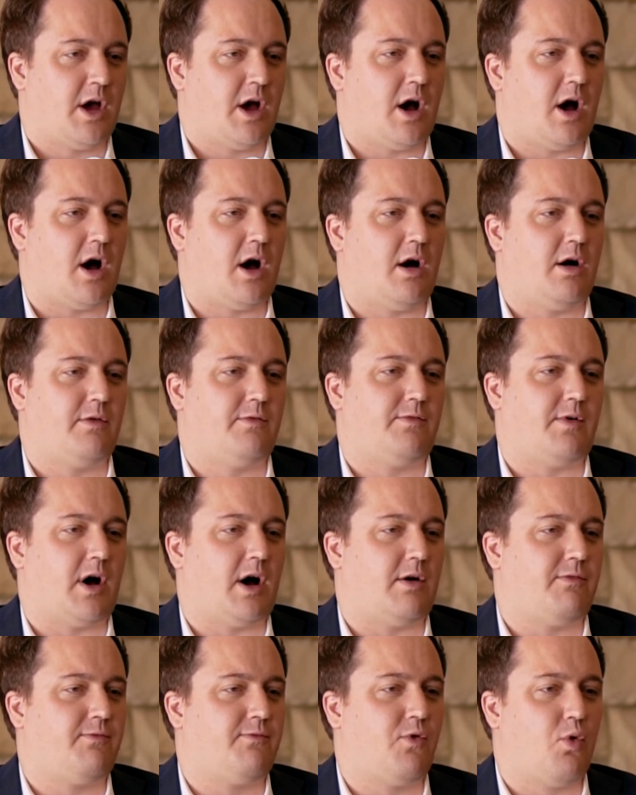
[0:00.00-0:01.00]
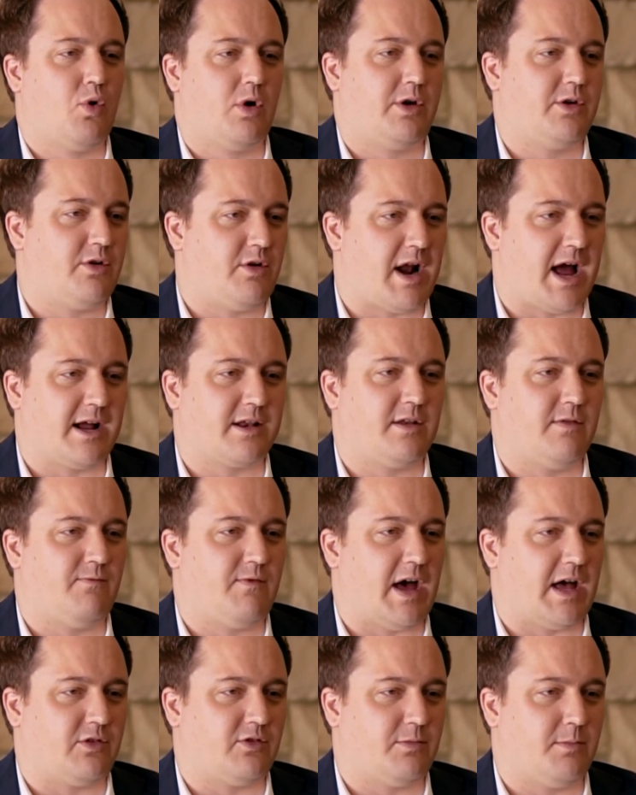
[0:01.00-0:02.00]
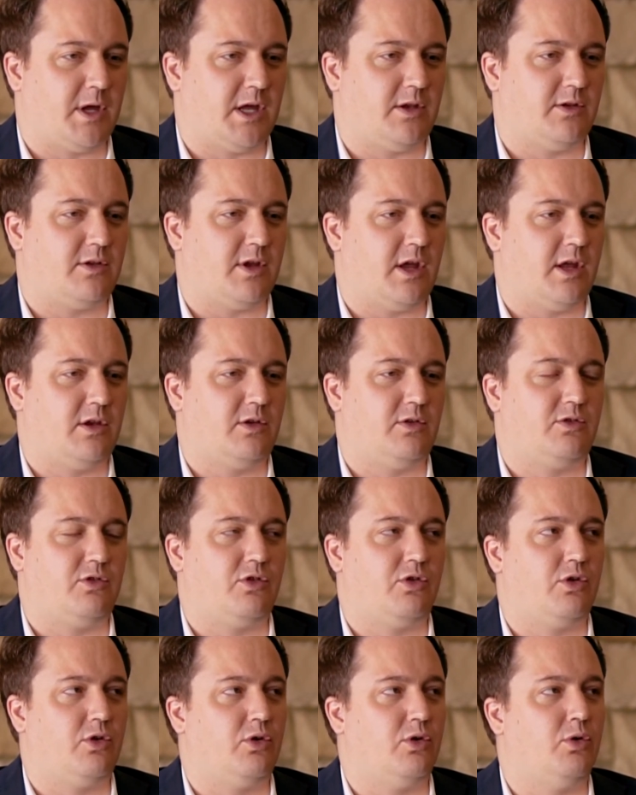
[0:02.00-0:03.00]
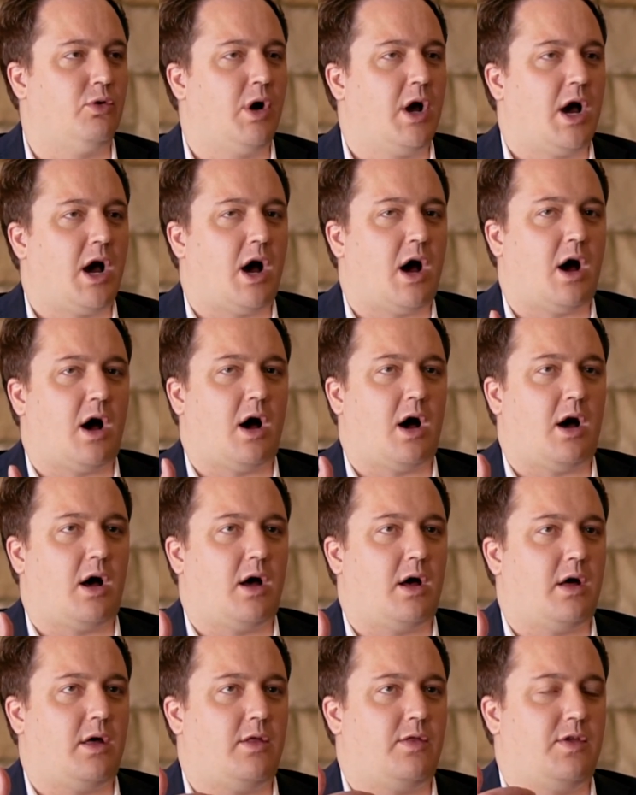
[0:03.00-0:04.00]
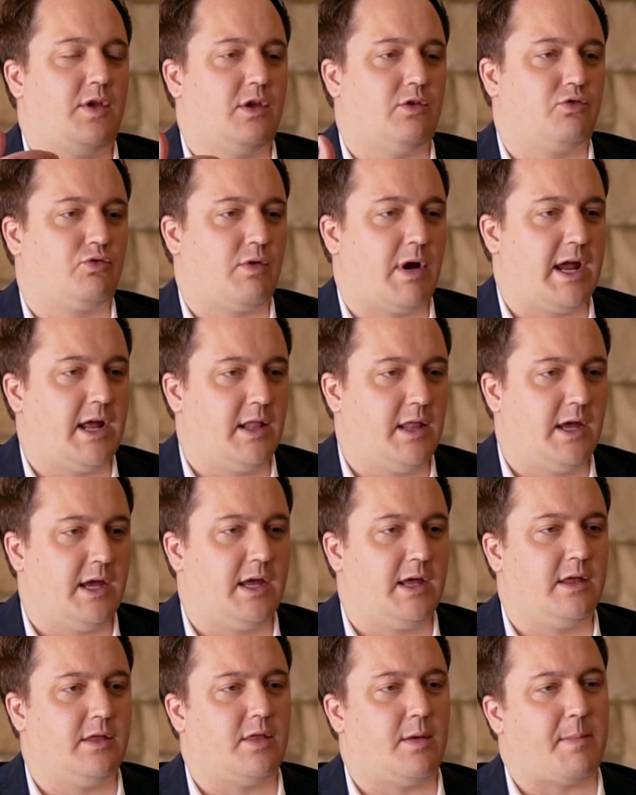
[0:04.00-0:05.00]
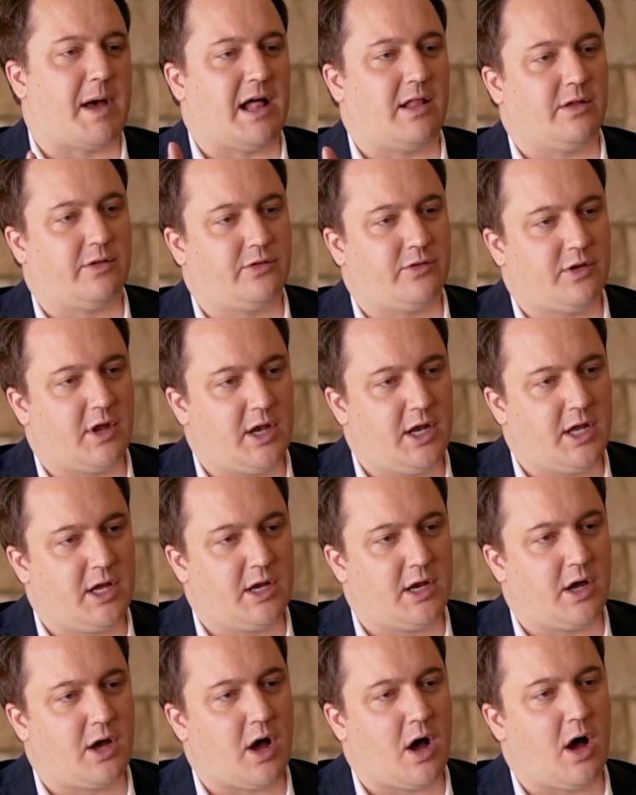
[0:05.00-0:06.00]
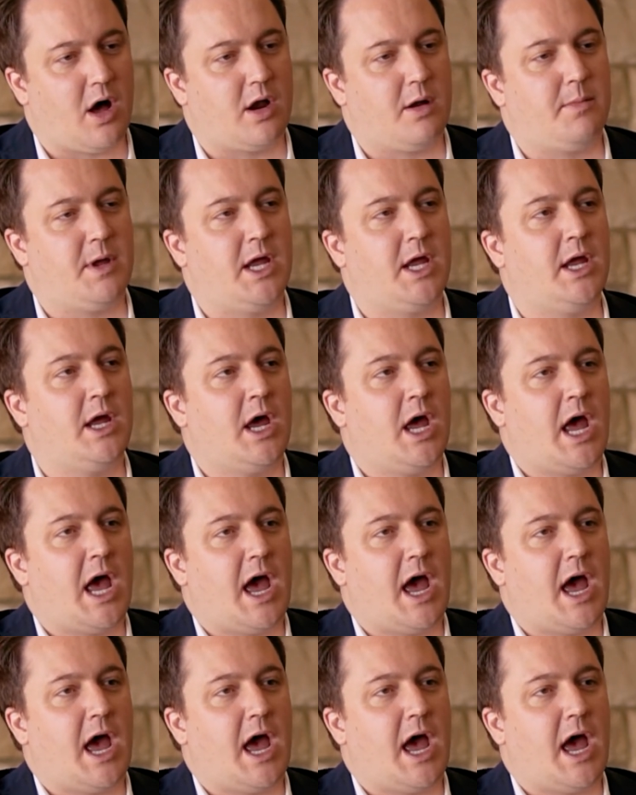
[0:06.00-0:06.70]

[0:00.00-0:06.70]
of foreign direct investment into the Israeli, the Palestinian economy,